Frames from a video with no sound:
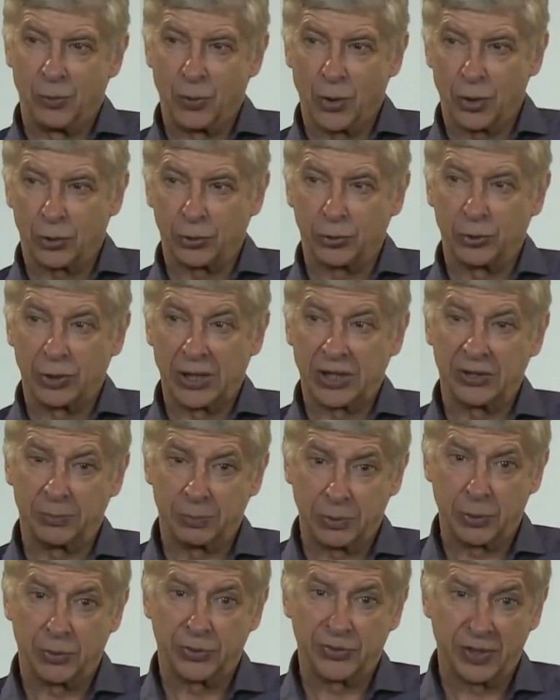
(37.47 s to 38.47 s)
work
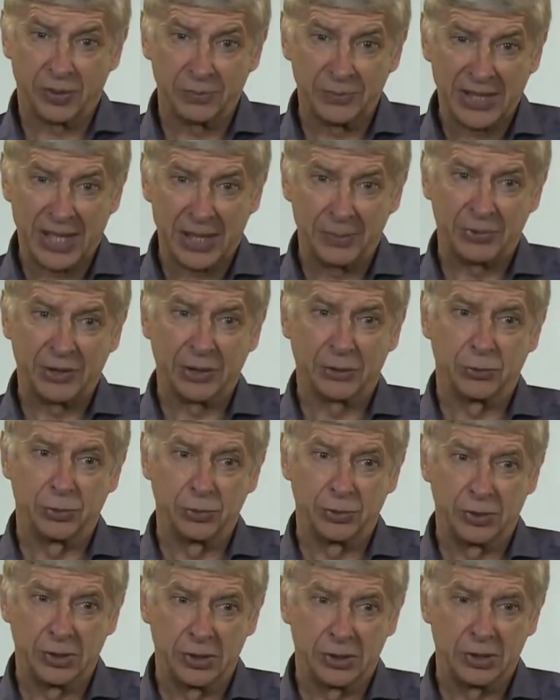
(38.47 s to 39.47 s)
together, because sometimes it
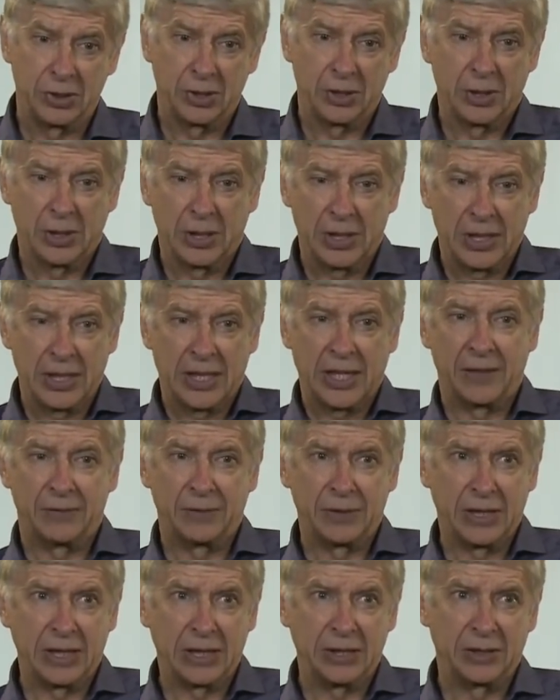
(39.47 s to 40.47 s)
could
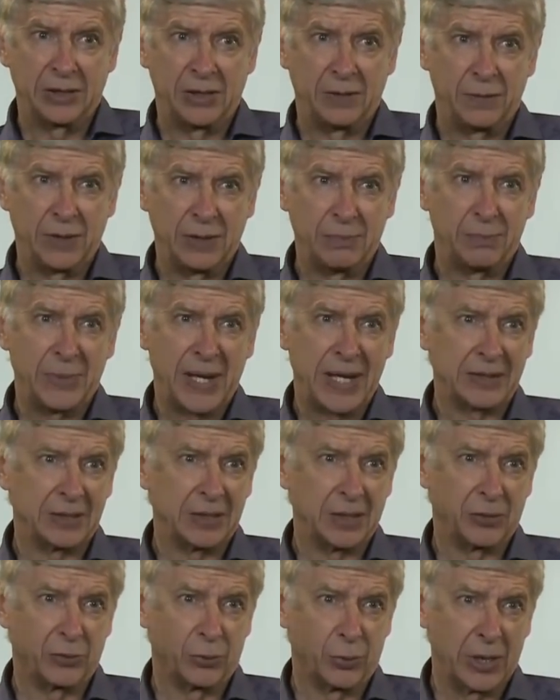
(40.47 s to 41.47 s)
have a negative
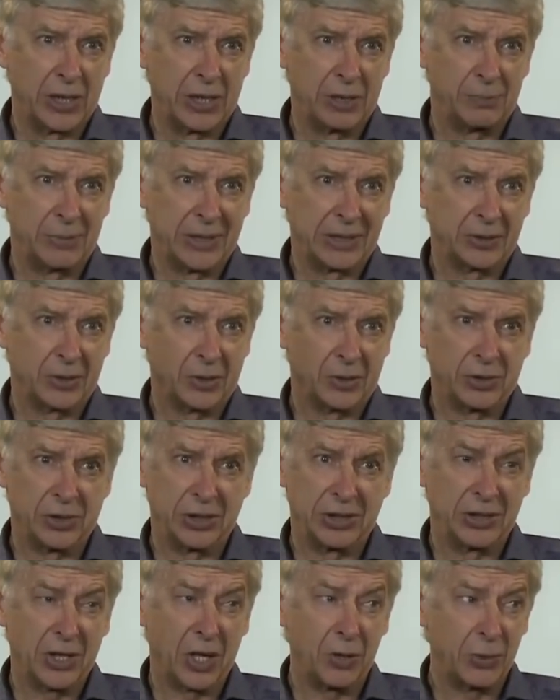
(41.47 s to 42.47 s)
impact as well. But
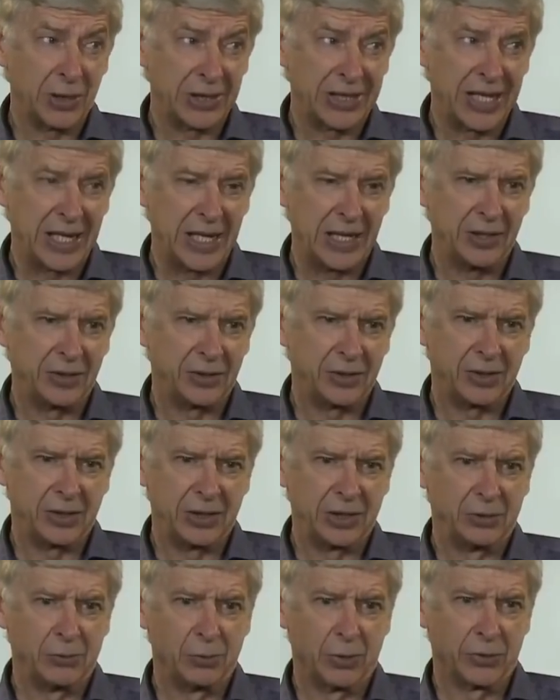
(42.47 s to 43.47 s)
in our case,
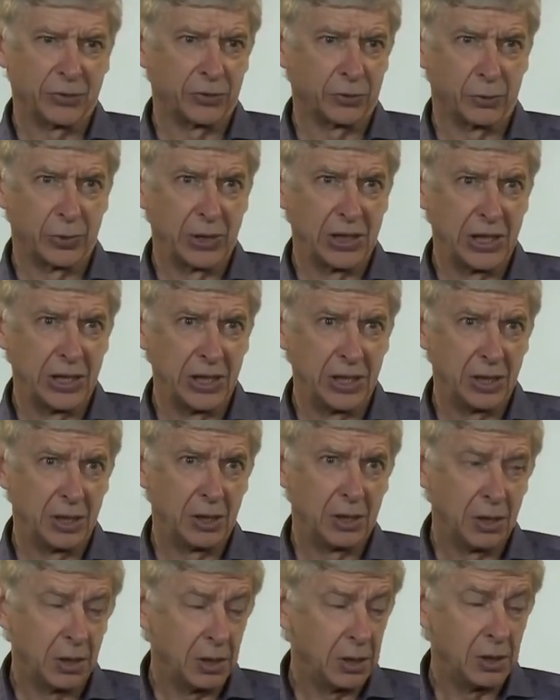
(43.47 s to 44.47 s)
it was really,
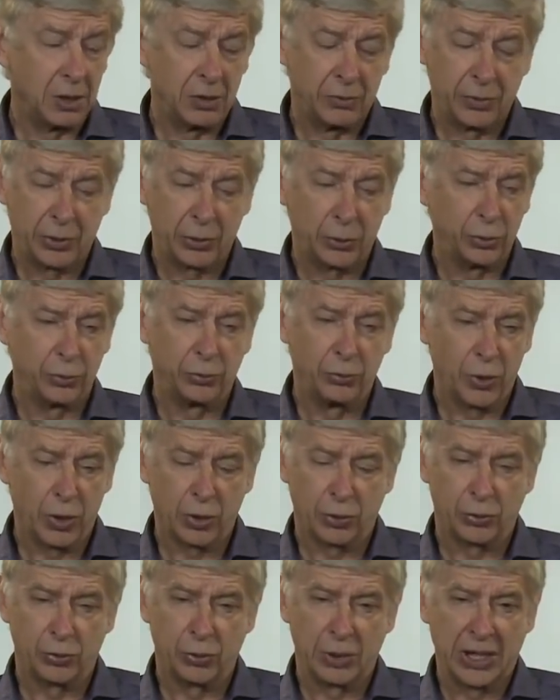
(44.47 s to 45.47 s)
we could
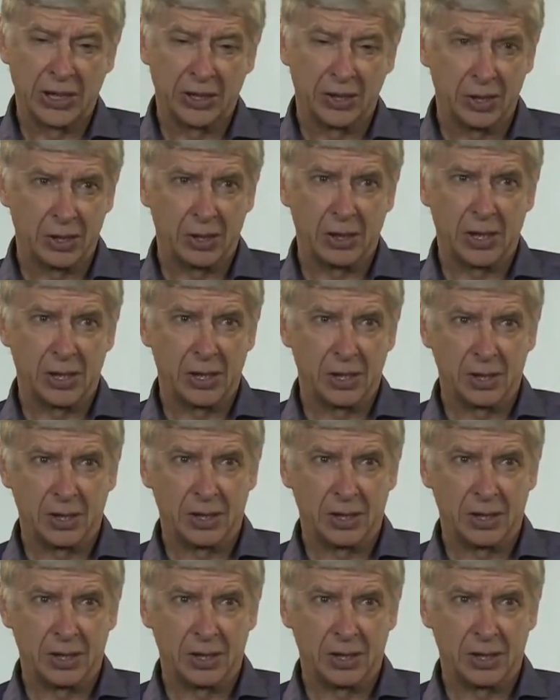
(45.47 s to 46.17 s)
work together